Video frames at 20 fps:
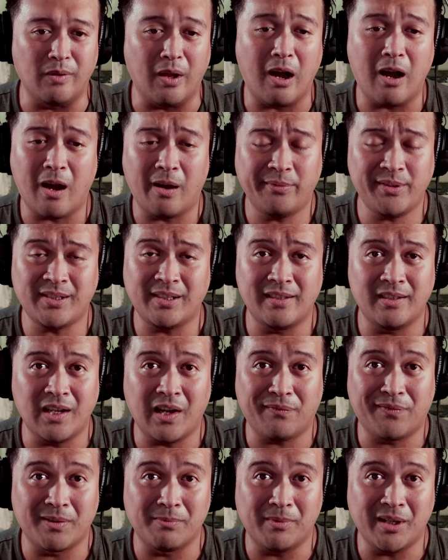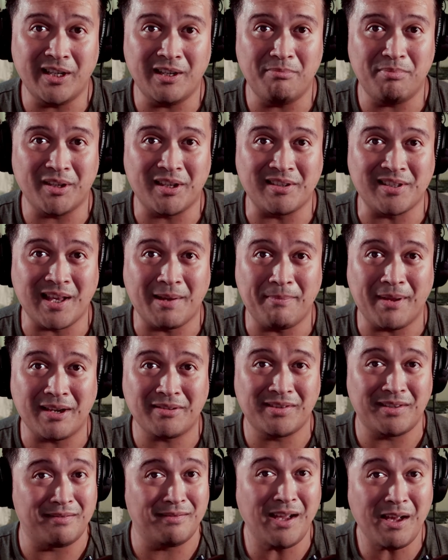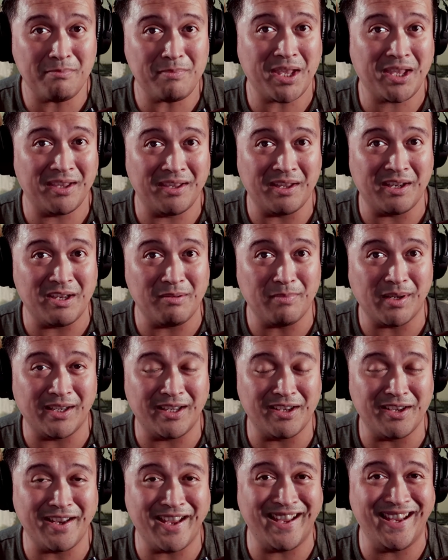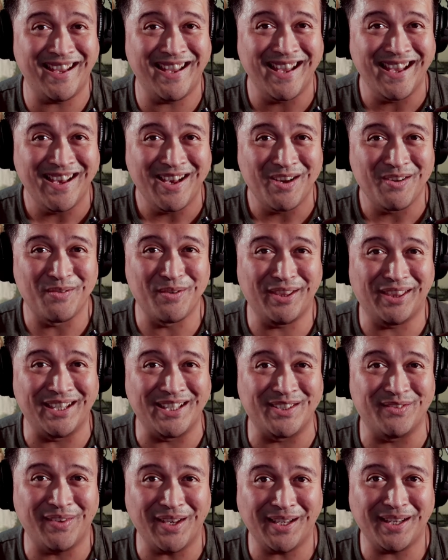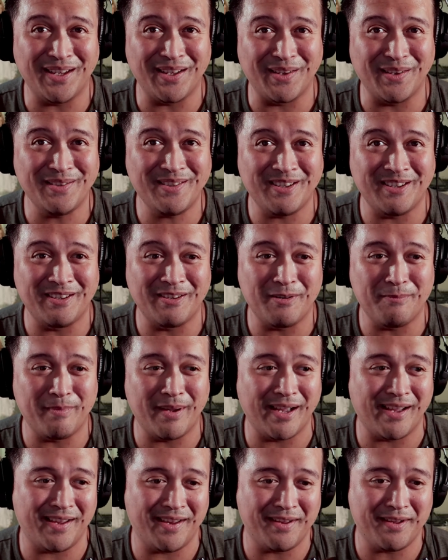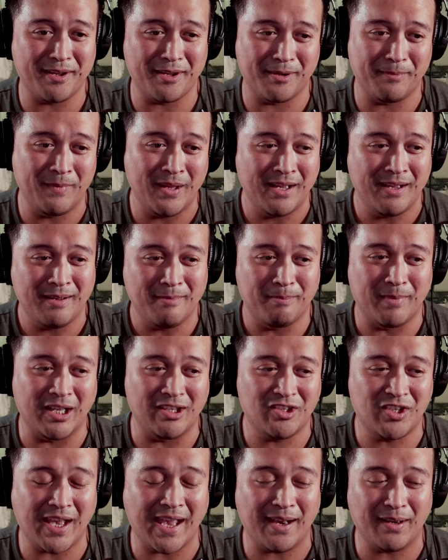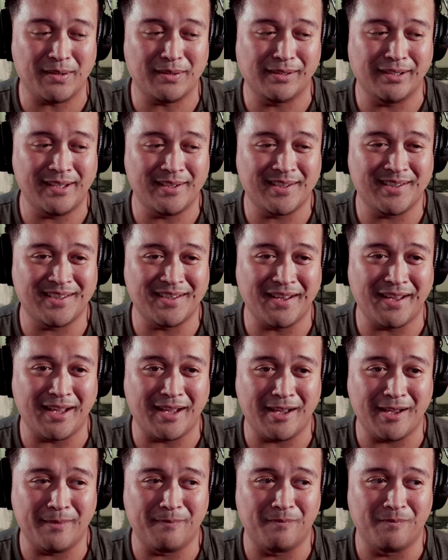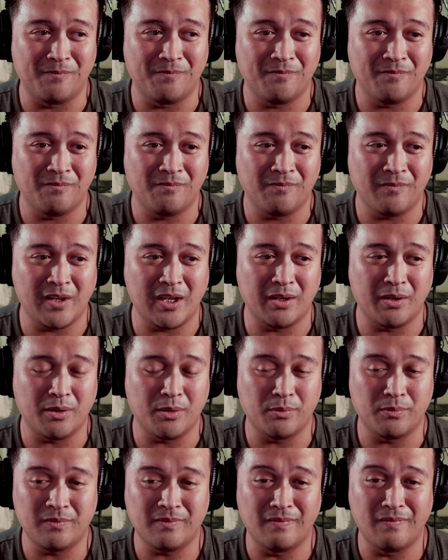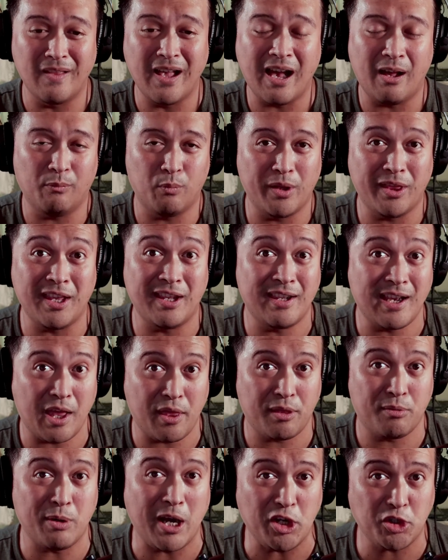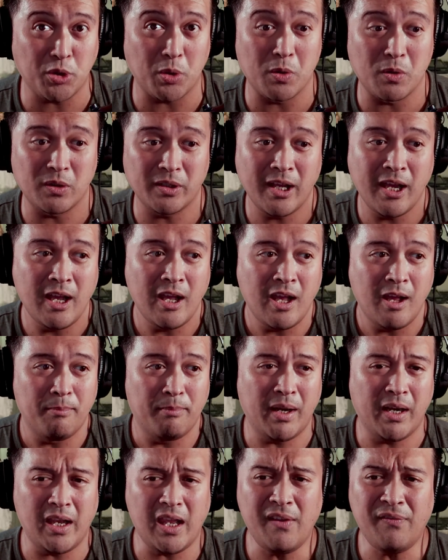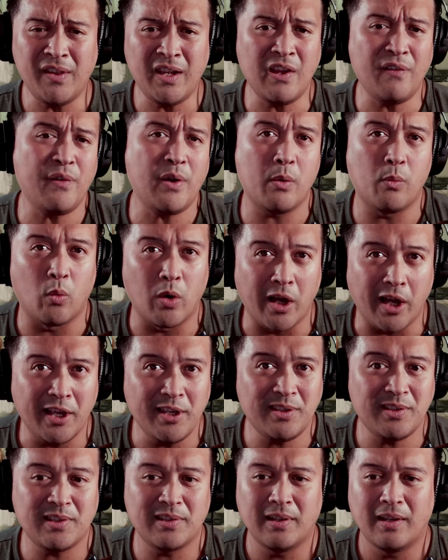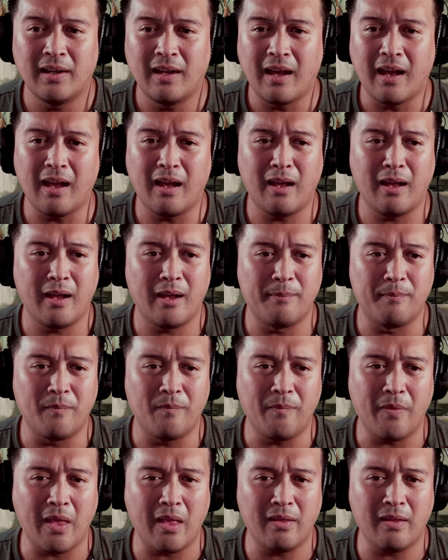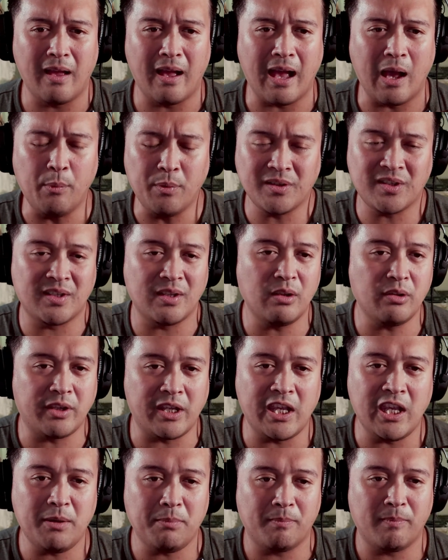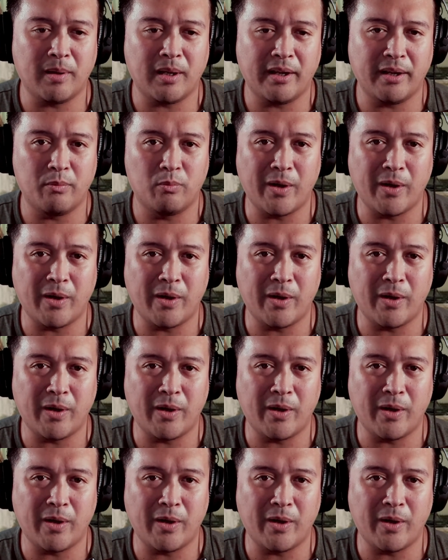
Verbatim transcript: obviously not for money because I'm actually not making any money with these videos, you know, my, uh, my channel is, um, you know, not within that threshold. But even if it was, um, I would still keep my